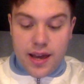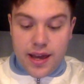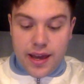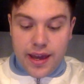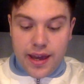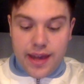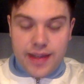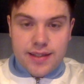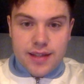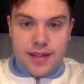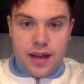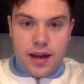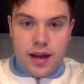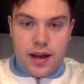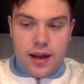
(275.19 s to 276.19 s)
He's
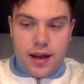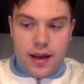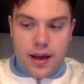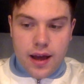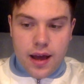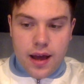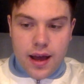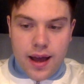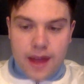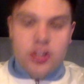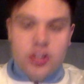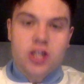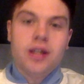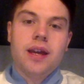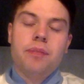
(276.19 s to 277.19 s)

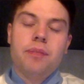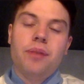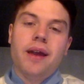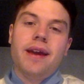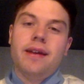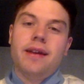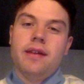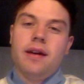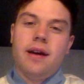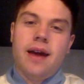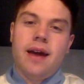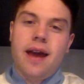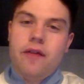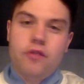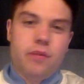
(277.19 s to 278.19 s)
actually a player
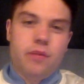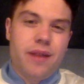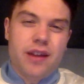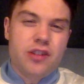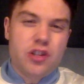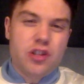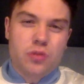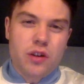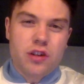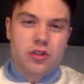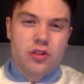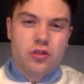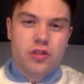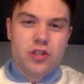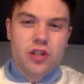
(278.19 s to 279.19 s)
that every manager he's
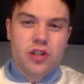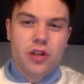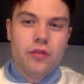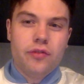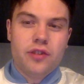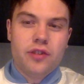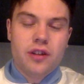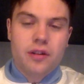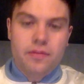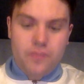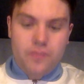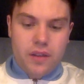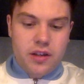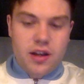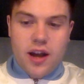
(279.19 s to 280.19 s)
worked under's loved.
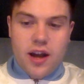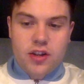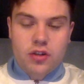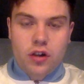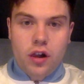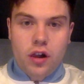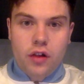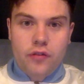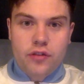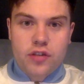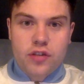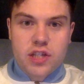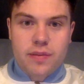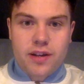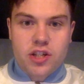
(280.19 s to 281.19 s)
Nigel Clough
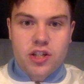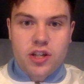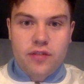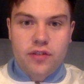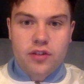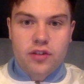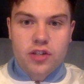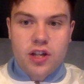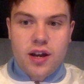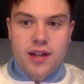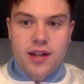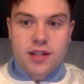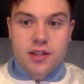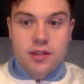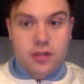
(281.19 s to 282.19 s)
used to manage Sheffield
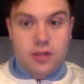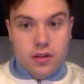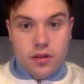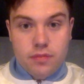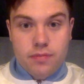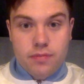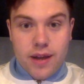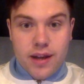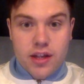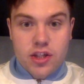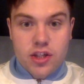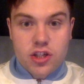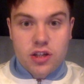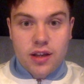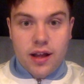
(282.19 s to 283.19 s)
United,
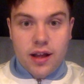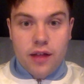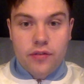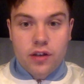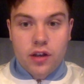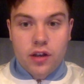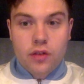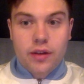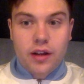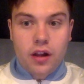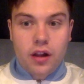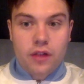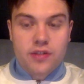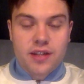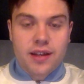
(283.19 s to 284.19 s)
managed Calvert-Lewin.
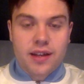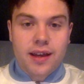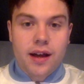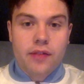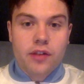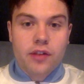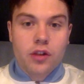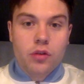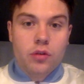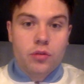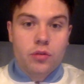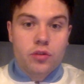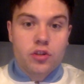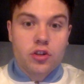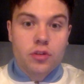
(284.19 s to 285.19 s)
Clough said
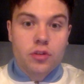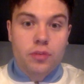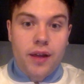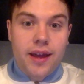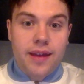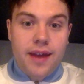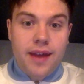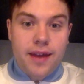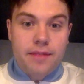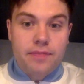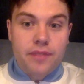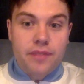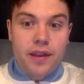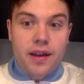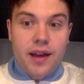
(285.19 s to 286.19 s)
Calvert-Lewin was a good player
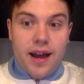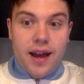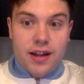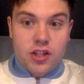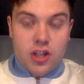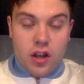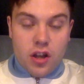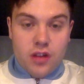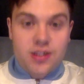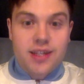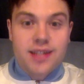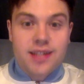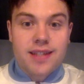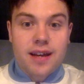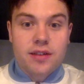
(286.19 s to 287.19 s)
then.
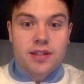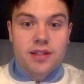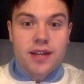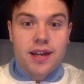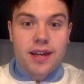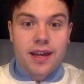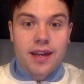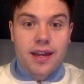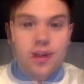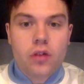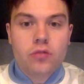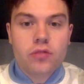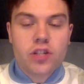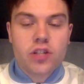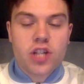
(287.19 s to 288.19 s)
Ancelotti is now saying
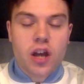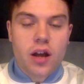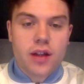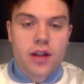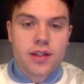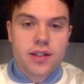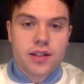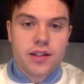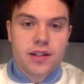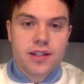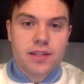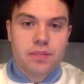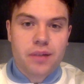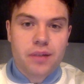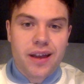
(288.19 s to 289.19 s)
it. Richarlison
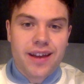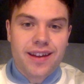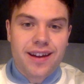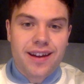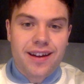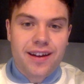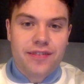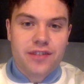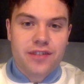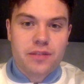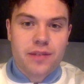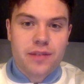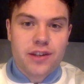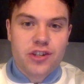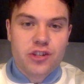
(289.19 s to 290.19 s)
is a player that I have to
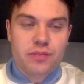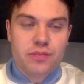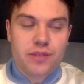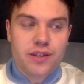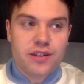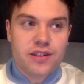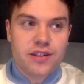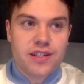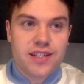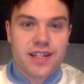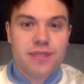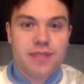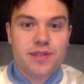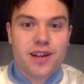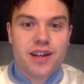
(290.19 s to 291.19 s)
mention because he
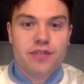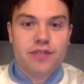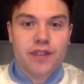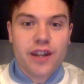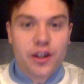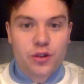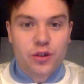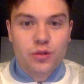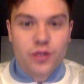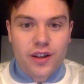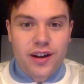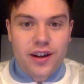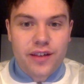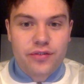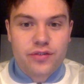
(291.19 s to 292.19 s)
seems like a really cool
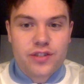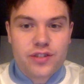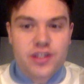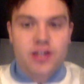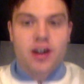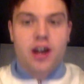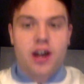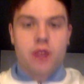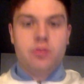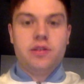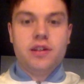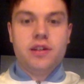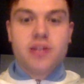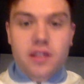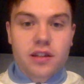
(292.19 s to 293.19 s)
guy for a start, with
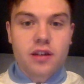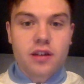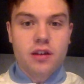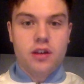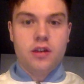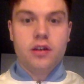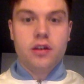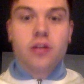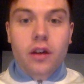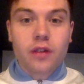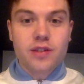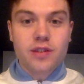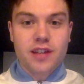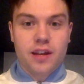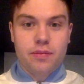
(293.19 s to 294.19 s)
his
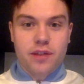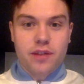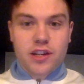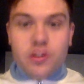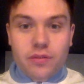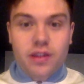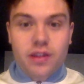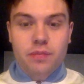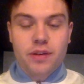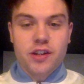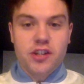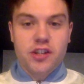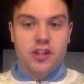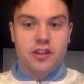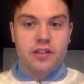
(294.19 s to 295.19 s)
celebration with the
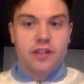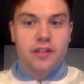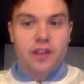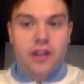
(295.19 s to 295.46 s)
pigeon,